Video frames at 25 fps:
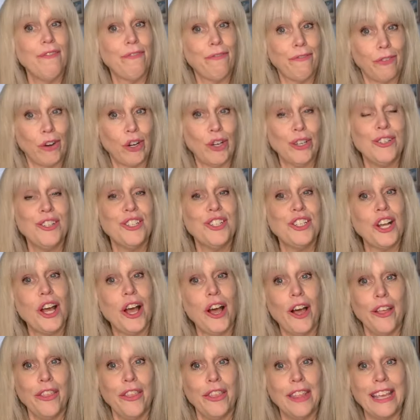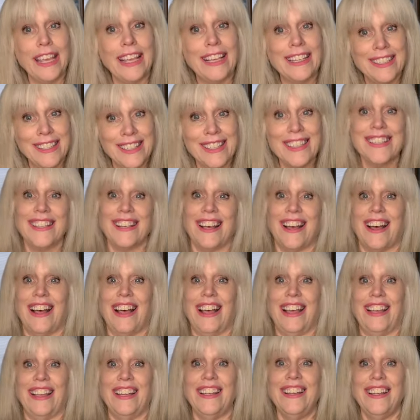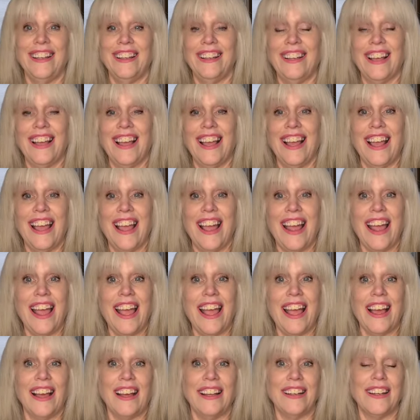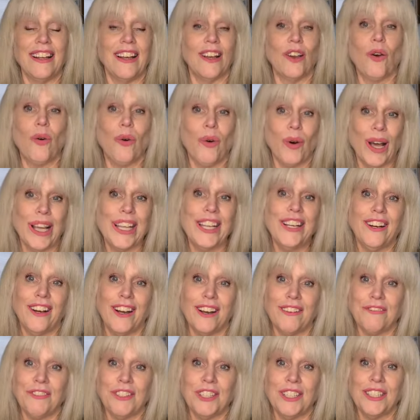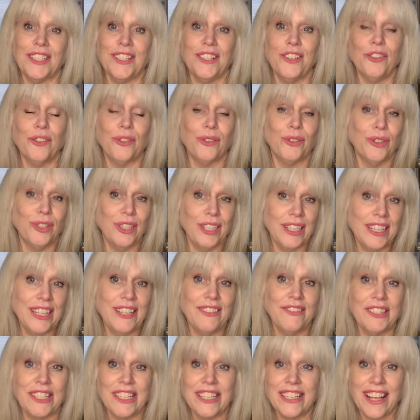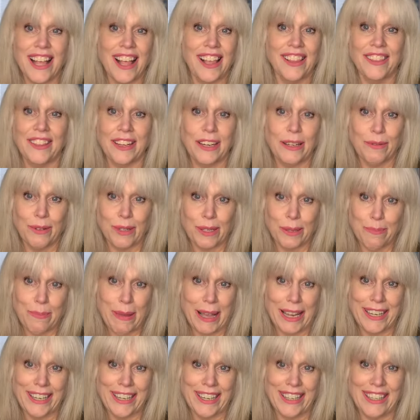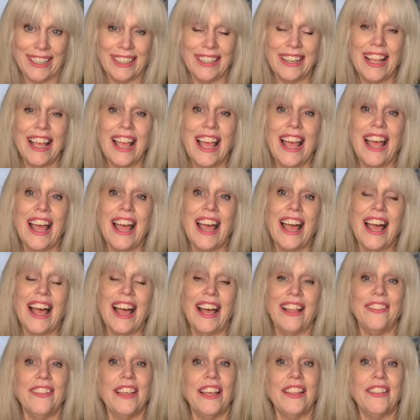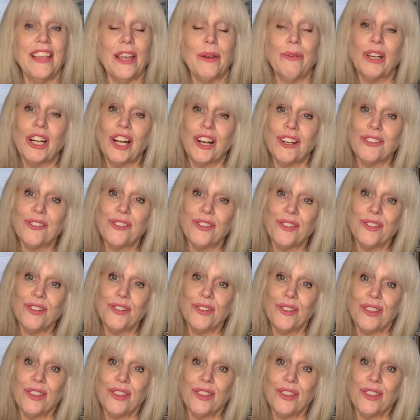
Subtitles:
first on the inside, and quite often you couldn't even tell that it was mended. And then they would also do